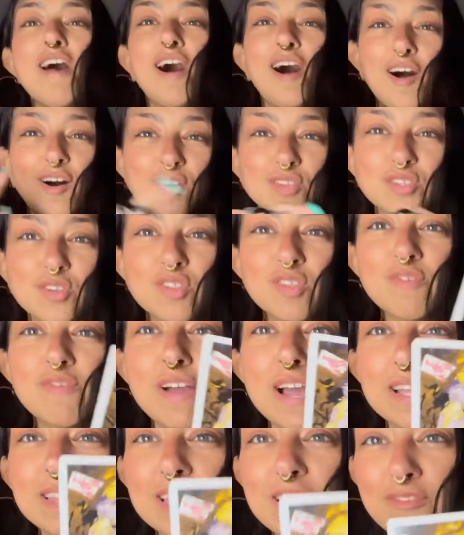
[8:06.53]
Also the
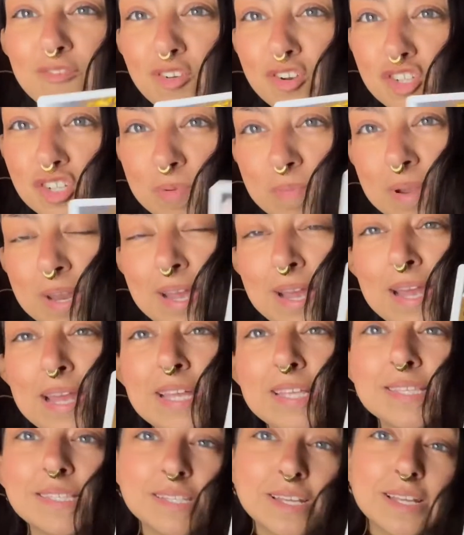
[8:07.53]
fact that for
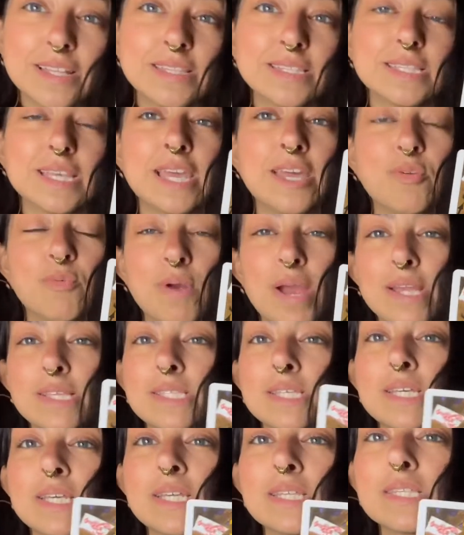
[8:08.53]
Gemini, suns and
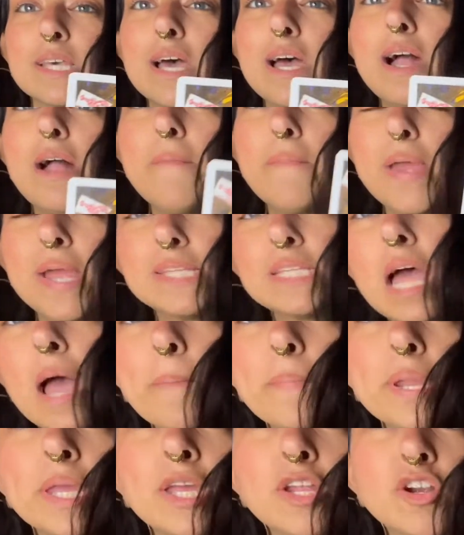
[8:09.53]
risings, it's
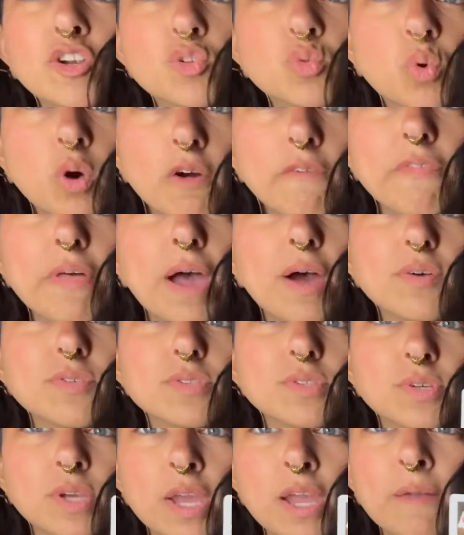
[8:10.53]
happening in our 12th
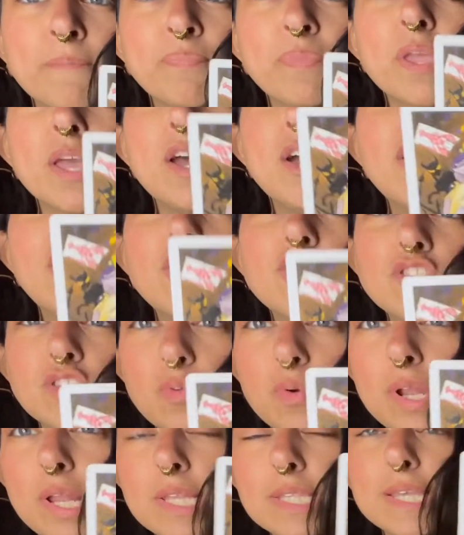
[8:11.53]
house, okay?
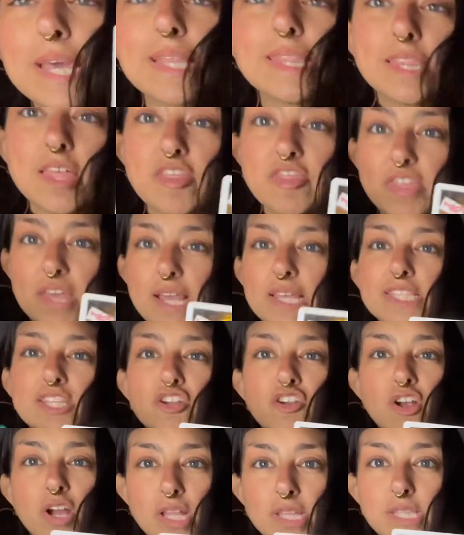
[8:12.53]
So it is like the things that
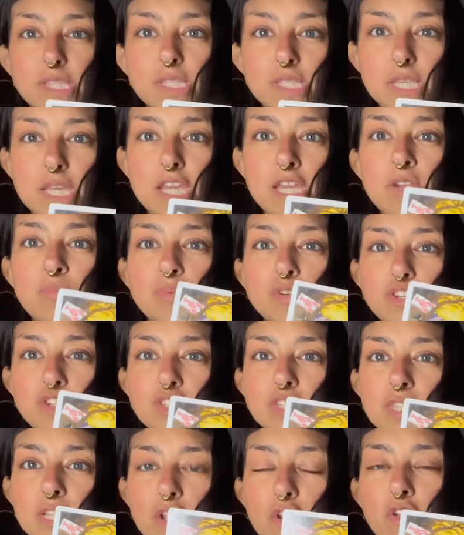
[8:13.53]
are unseen, which
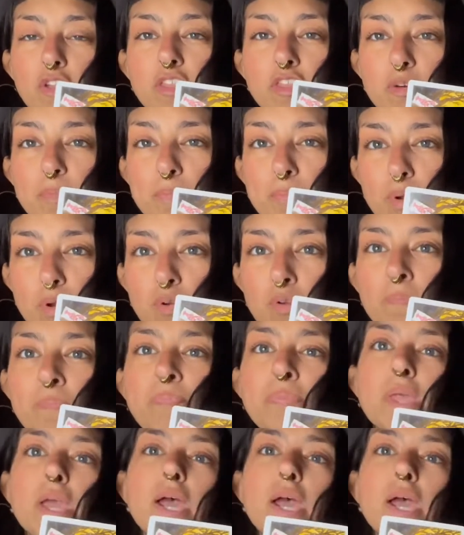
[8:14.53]
is literally the moon.